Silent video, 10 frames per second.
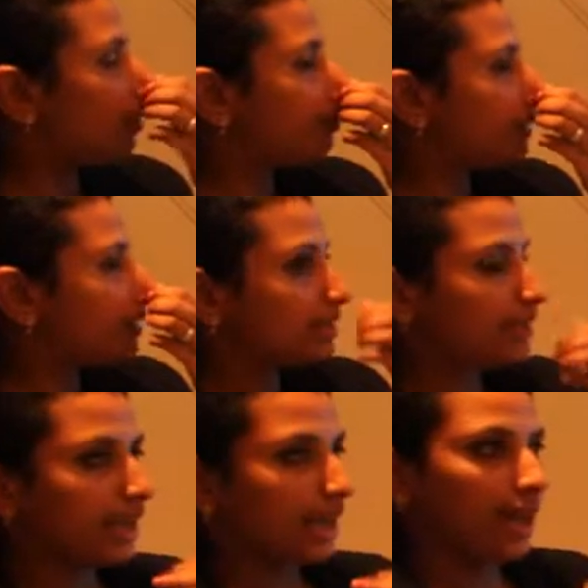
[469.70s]

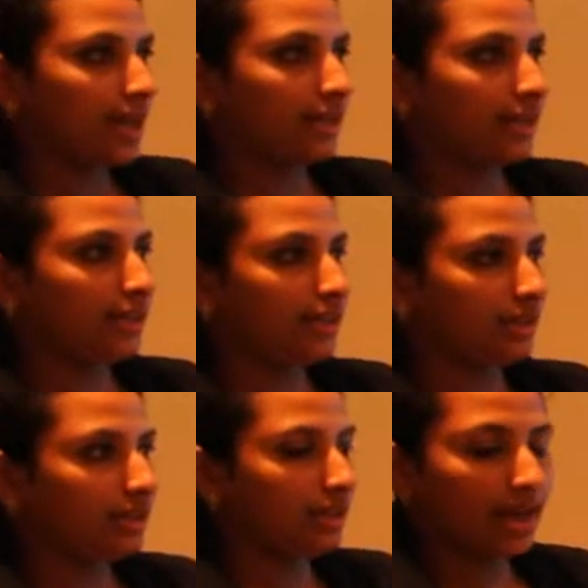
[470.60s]
Personally, I
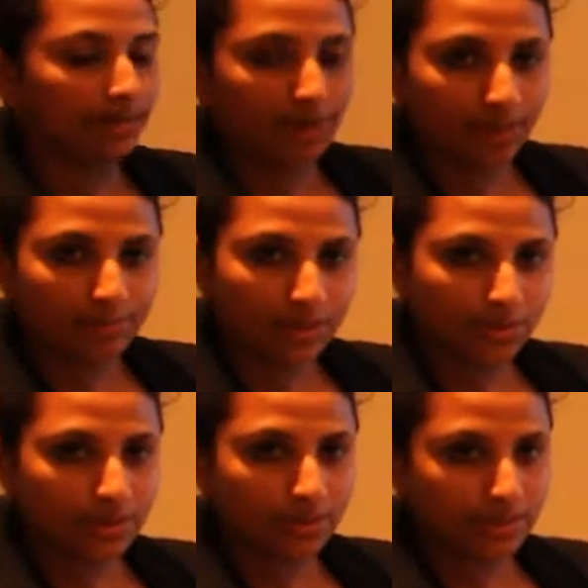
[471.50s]
have been
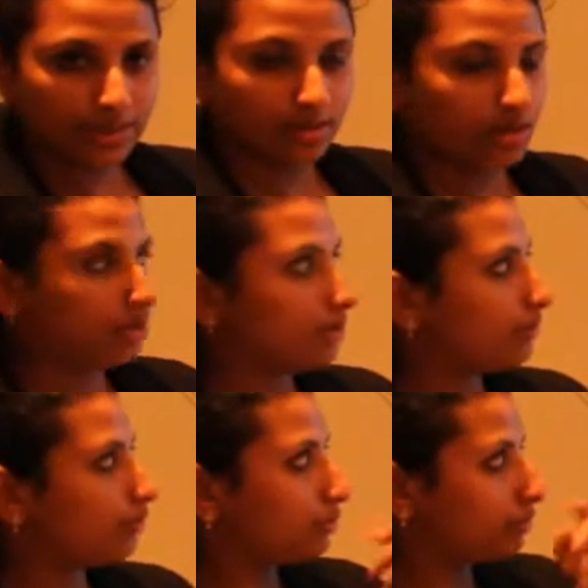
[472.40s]
using Western Union
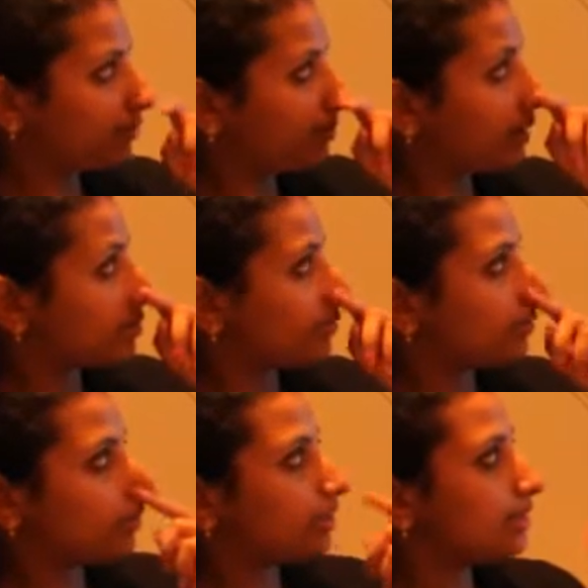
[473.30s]
for the past
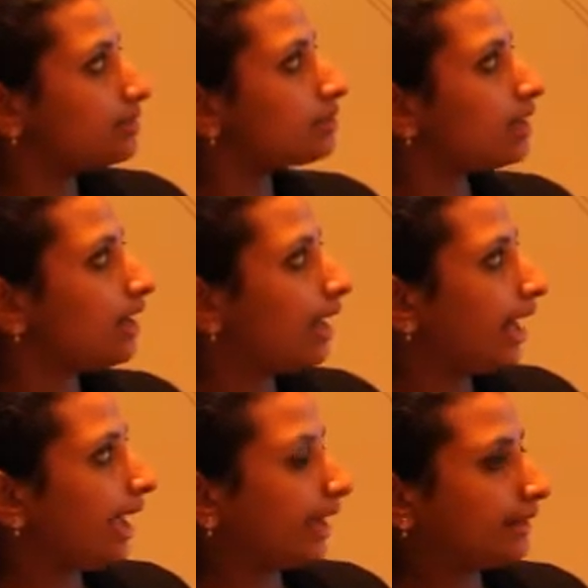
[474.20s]
few years,
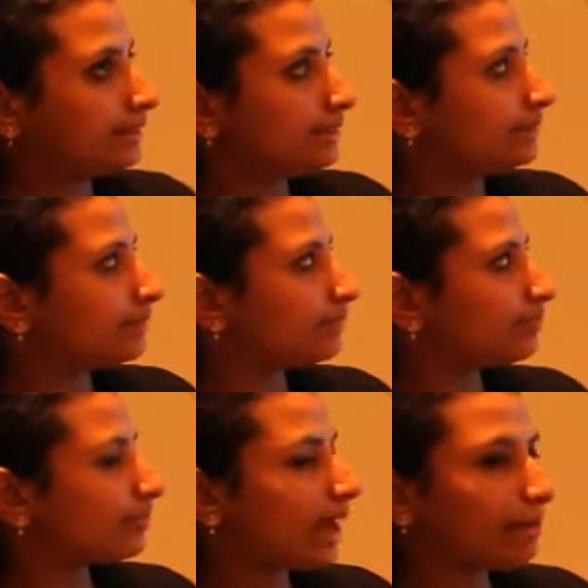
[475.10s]
and
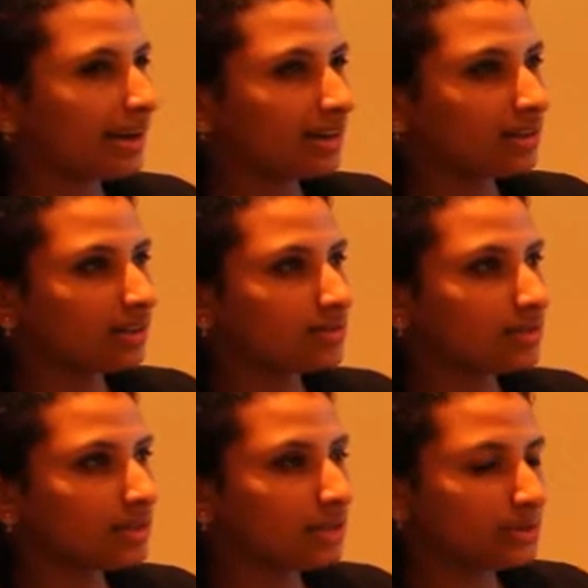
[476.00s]
I might
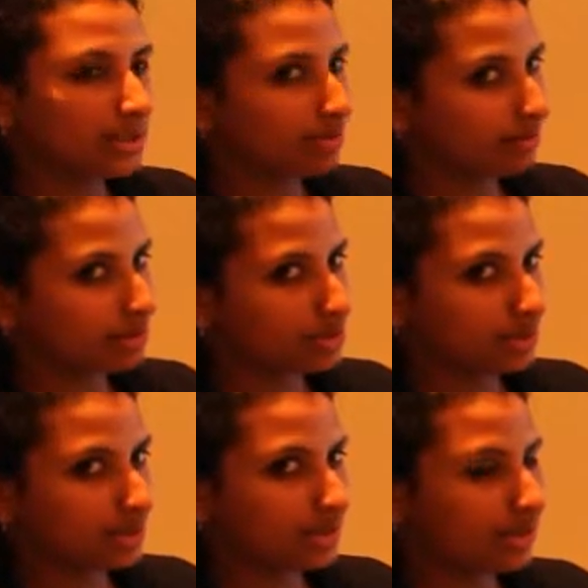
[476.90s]
consider using Remit to
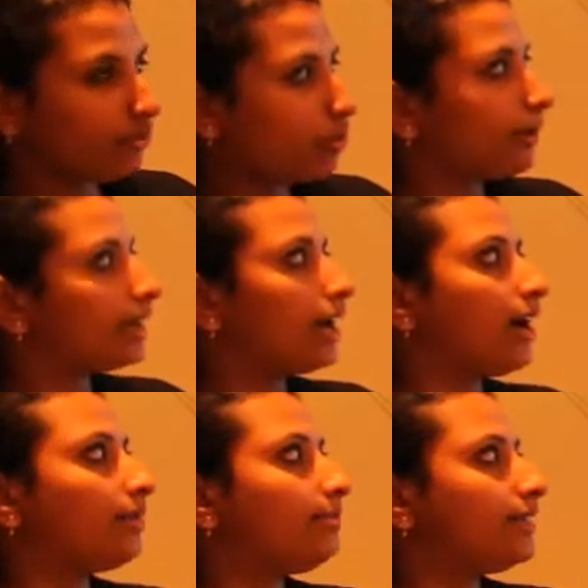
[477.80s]
India for my
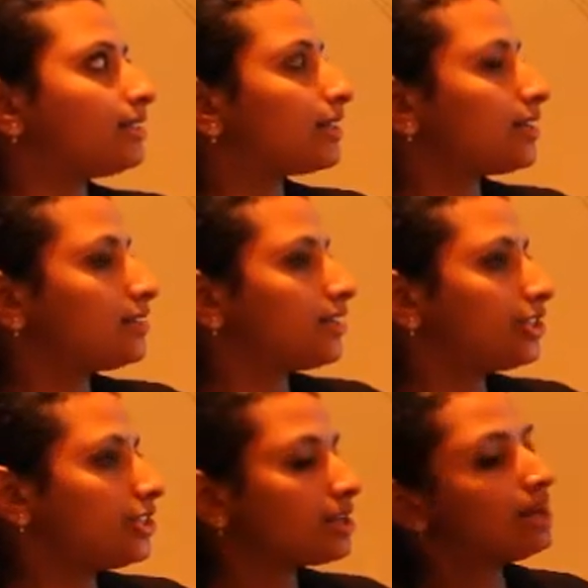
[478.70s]
card-based
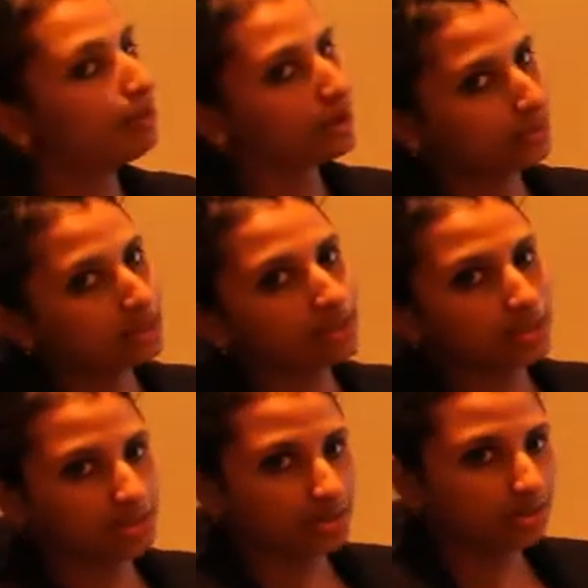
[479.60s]
transaction, but will continue